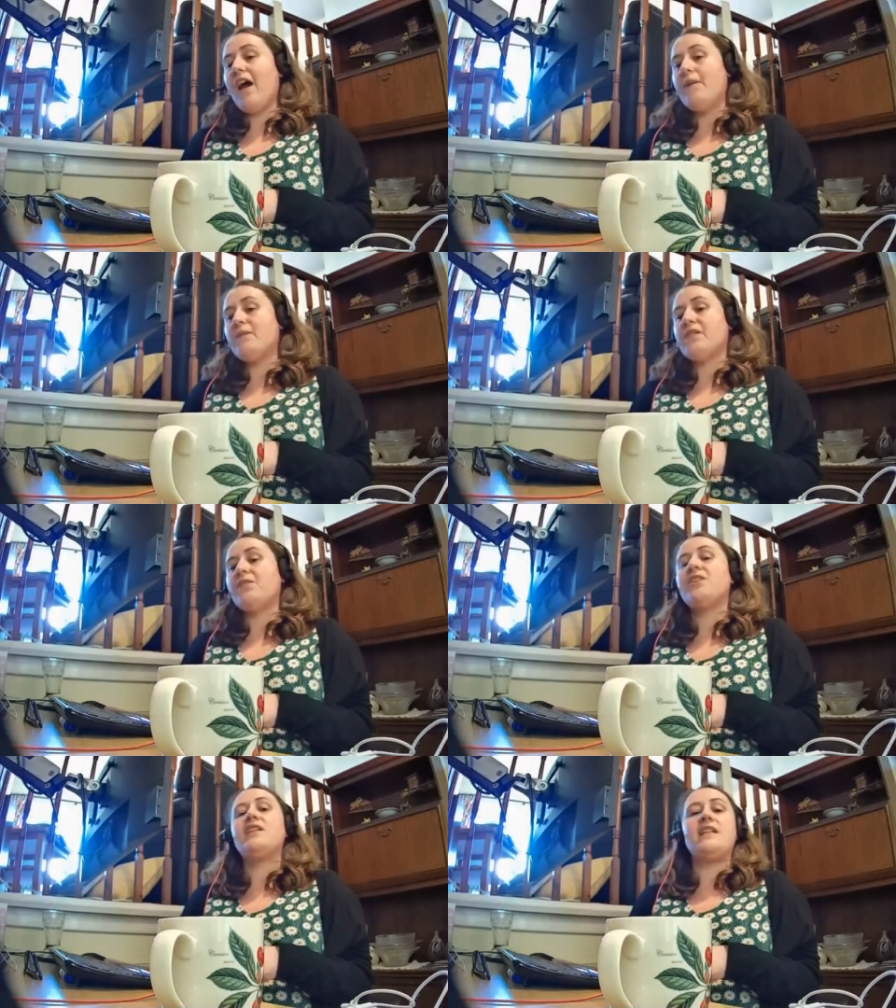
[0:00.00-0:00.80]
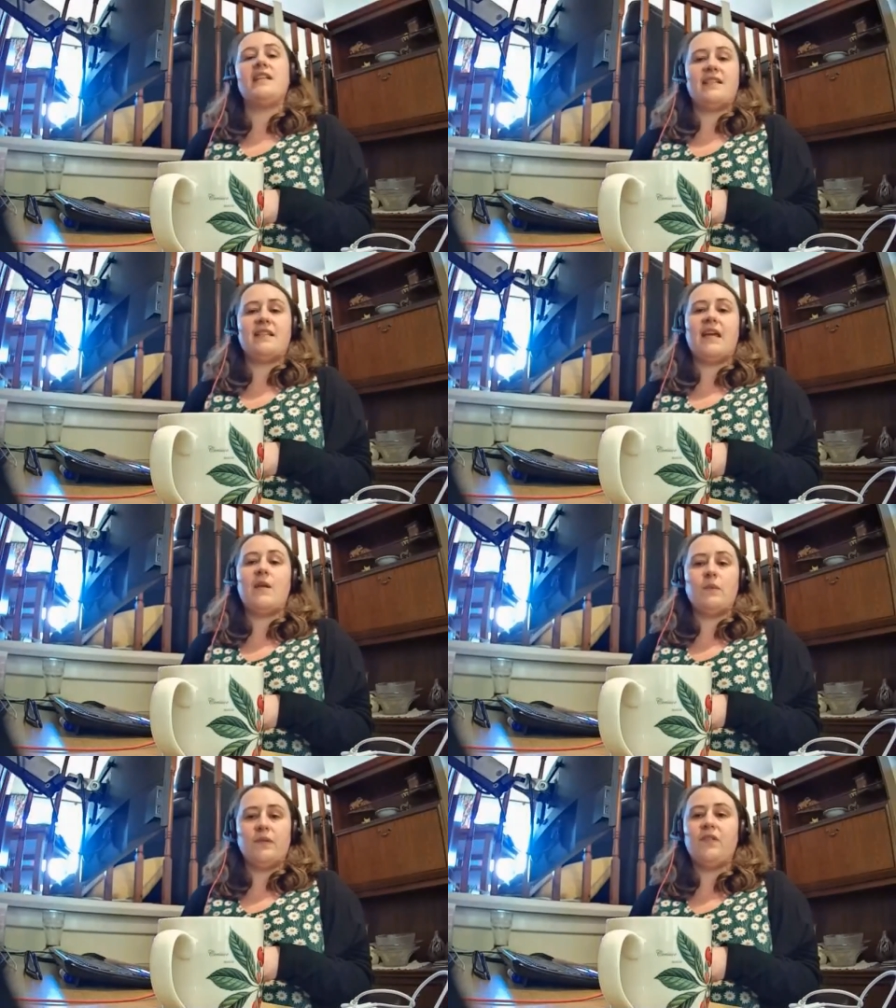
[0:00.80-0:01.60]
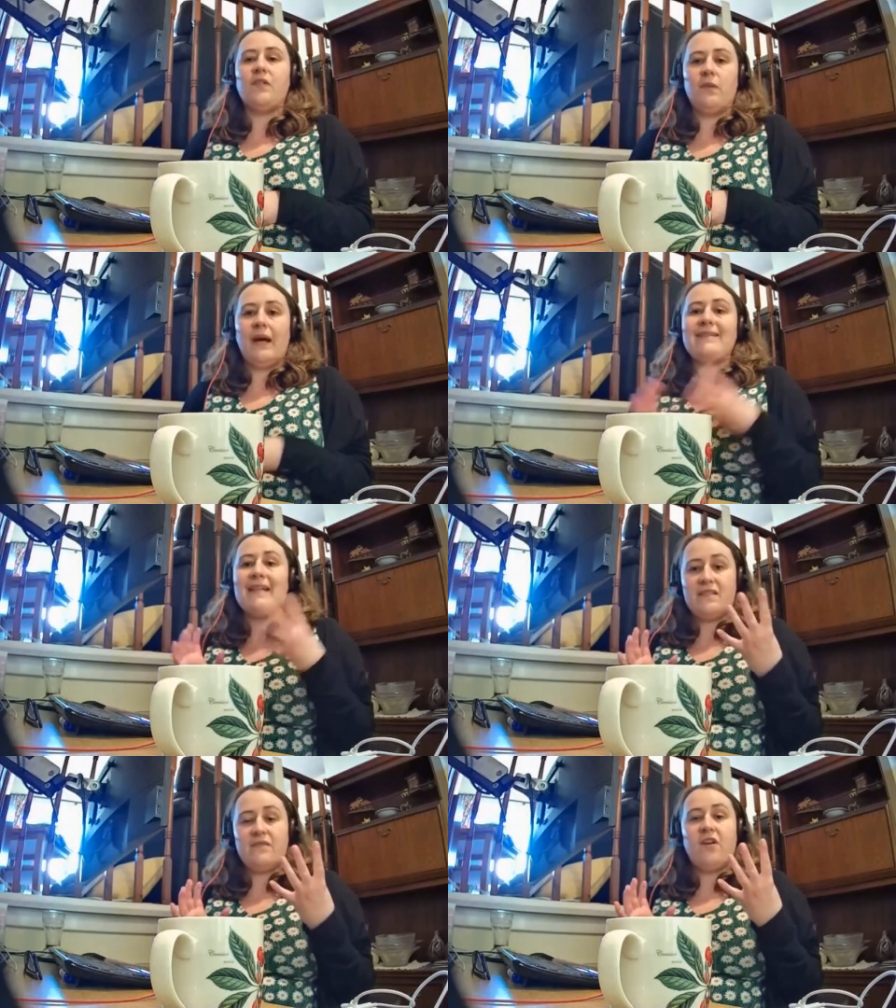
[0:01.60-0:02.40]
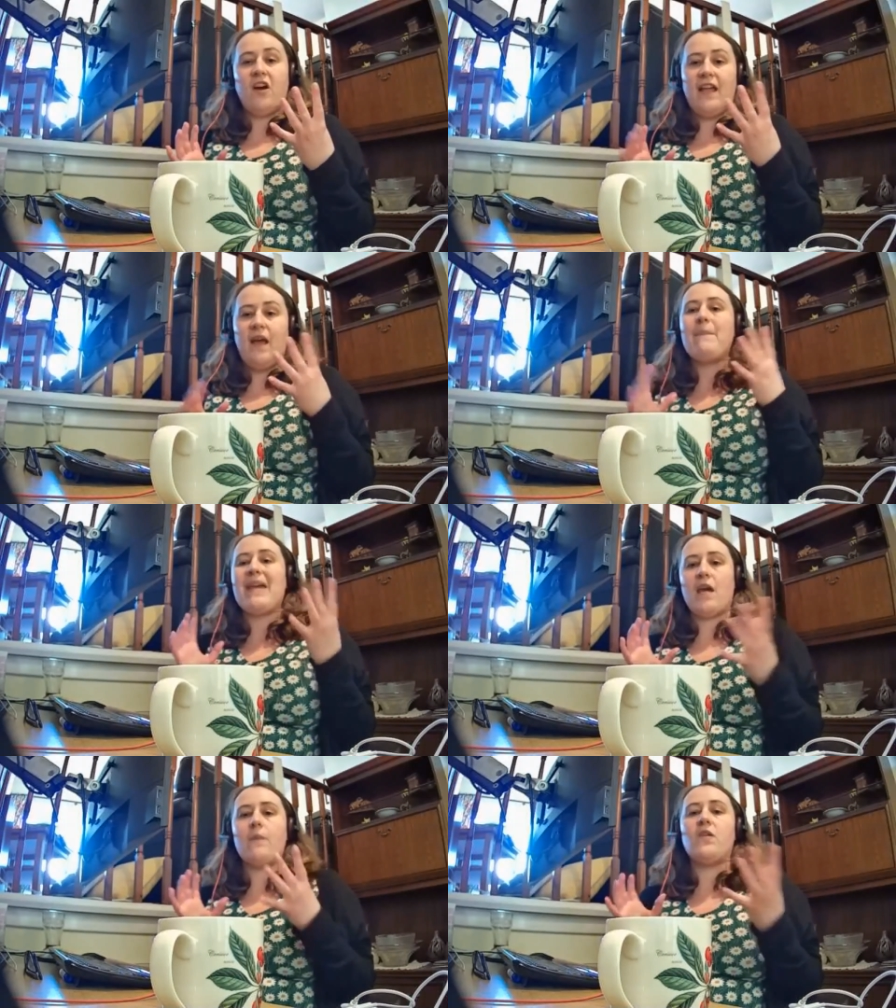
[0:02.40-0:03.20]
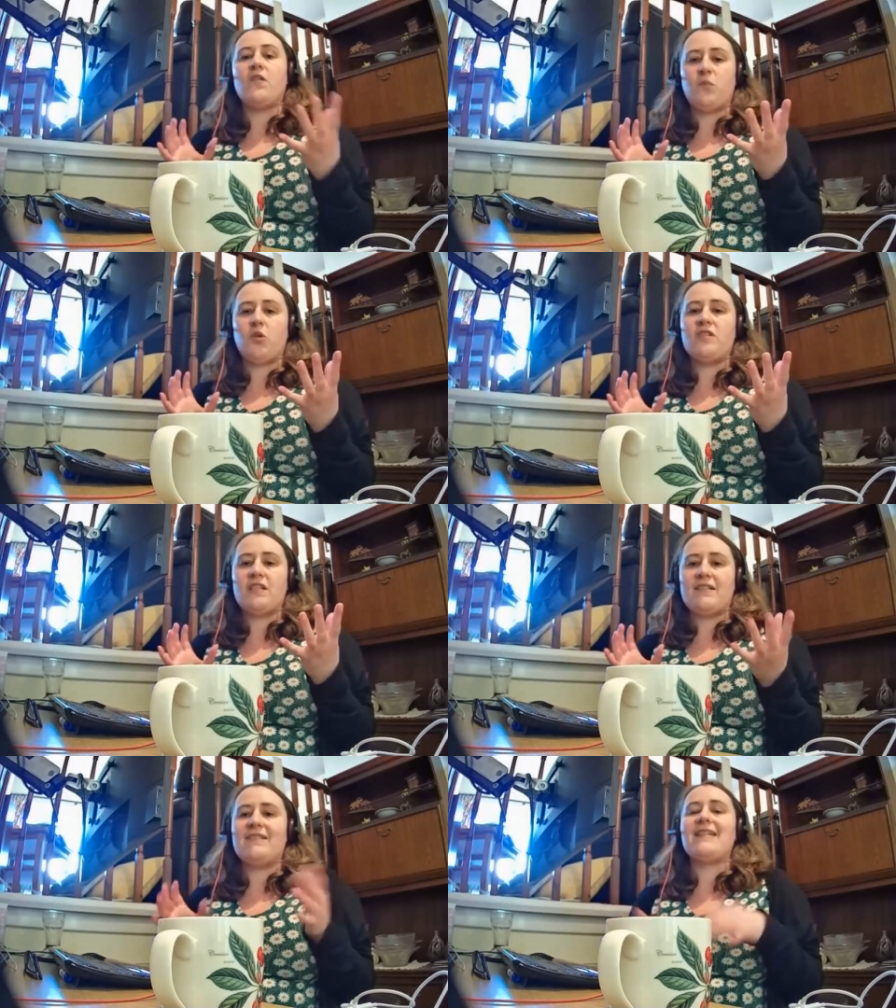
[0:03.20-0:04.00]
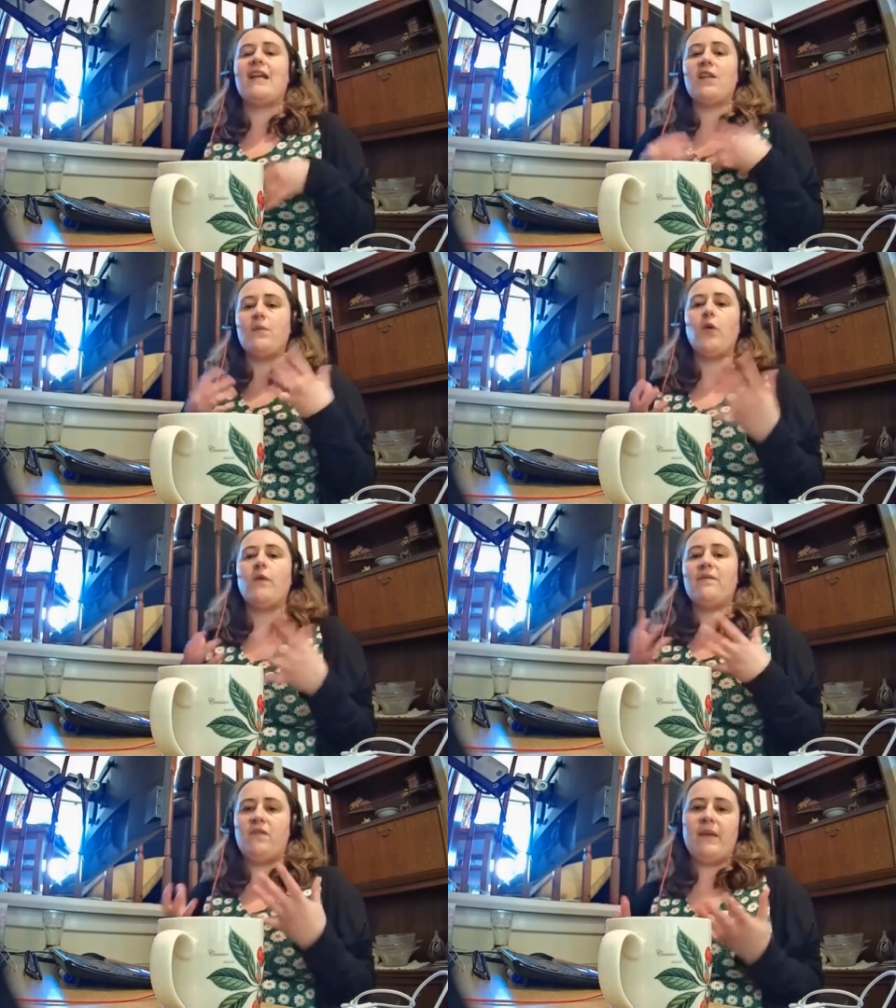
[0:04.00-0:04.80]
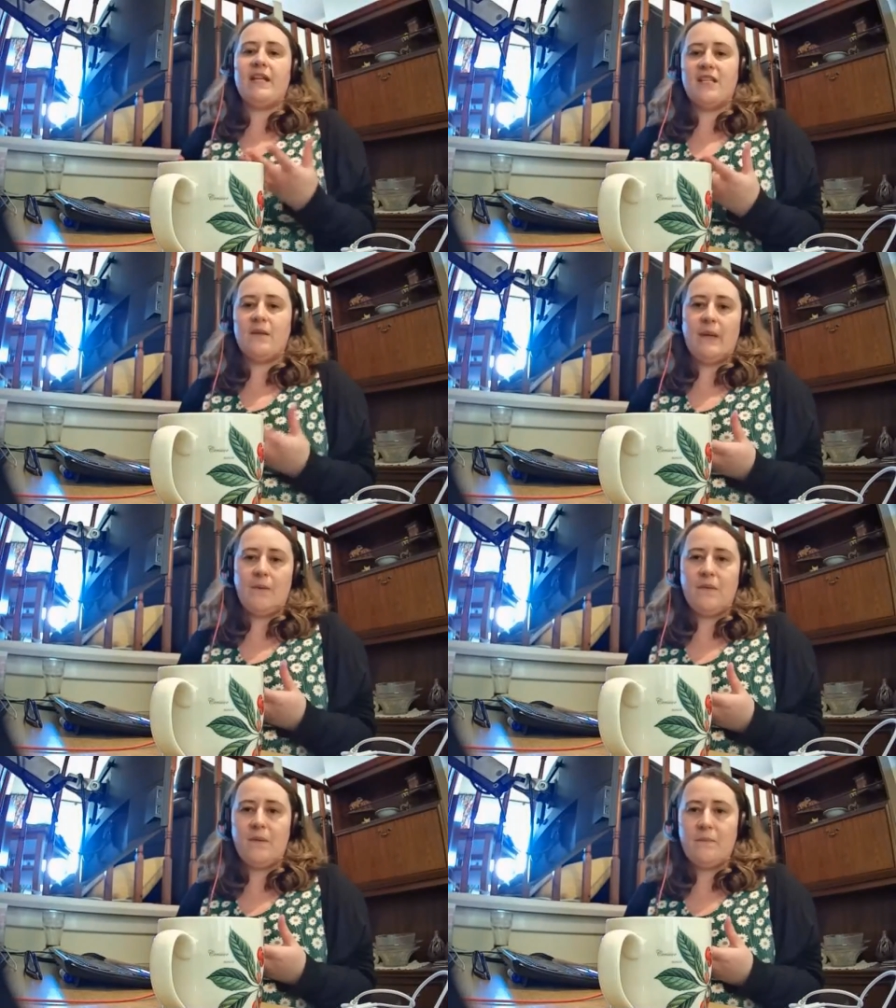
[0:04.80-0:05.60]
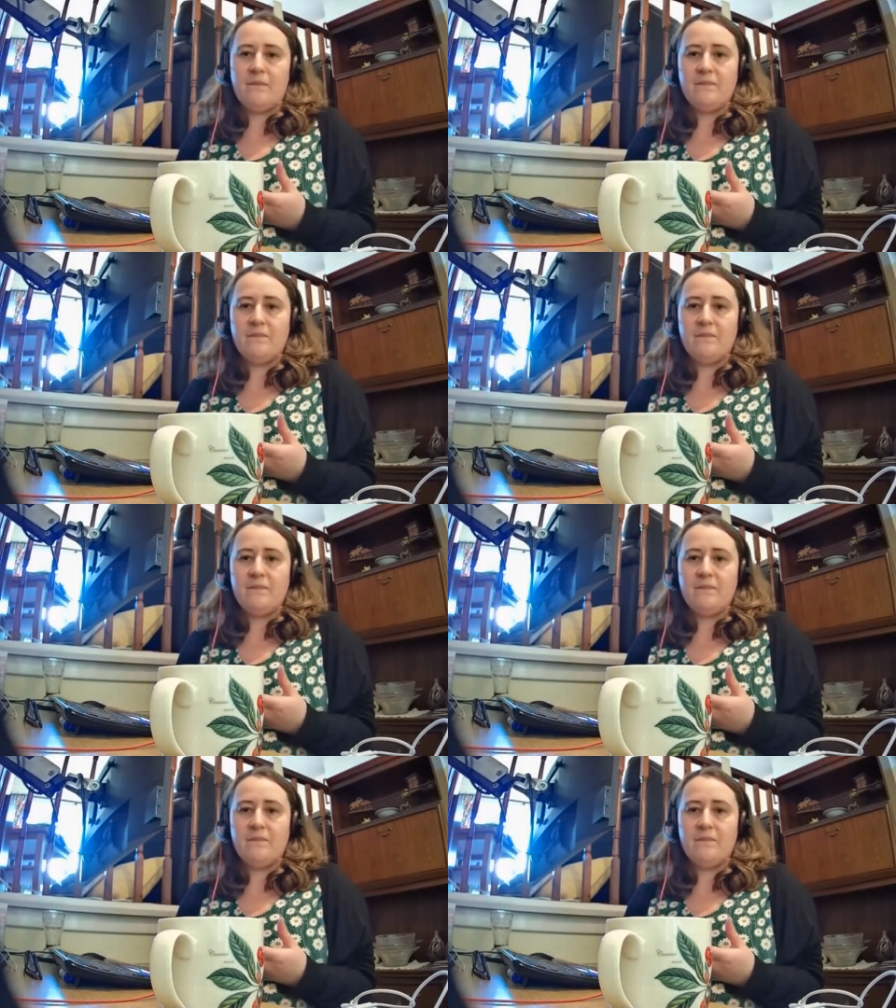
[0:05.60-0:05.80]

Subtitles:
So she is able to identify and pick up those products to tell you more information about them.